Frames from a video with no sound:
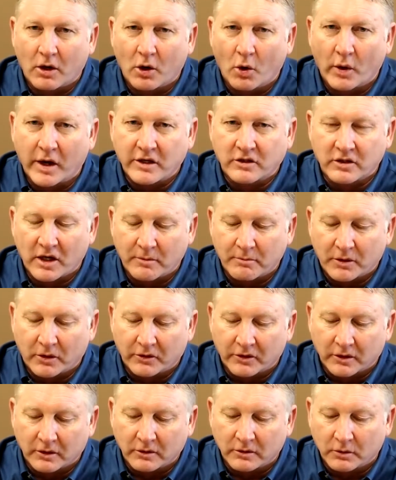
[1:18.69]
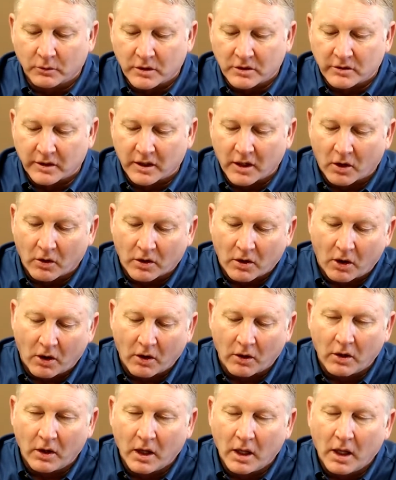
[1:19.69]
OHA building, which they now
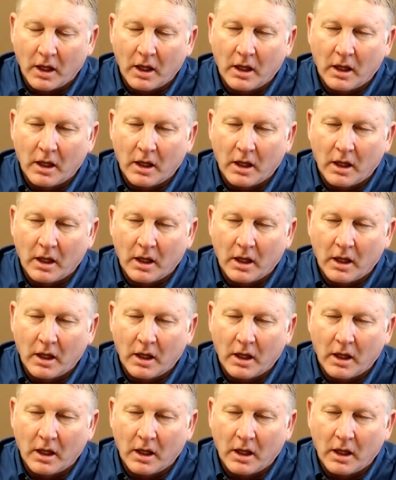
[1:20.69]
call